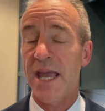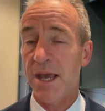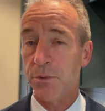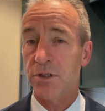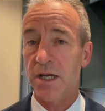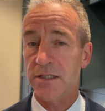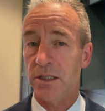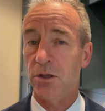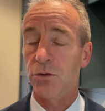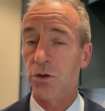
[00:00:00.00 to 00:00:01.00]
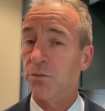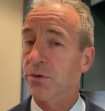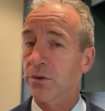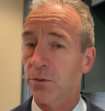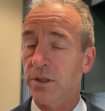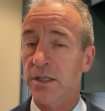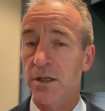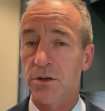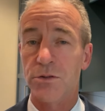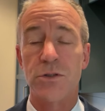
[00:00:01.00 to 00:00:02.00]
amortize the loan over 30
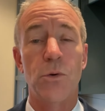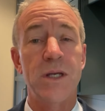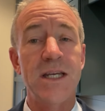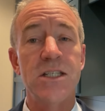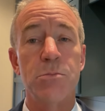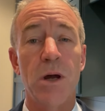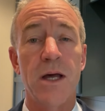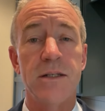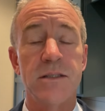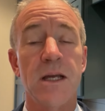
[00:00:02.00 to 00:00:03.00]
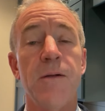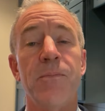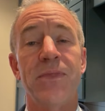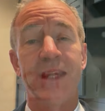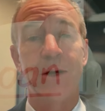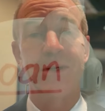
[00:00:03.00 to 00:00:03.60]
years. So each month, there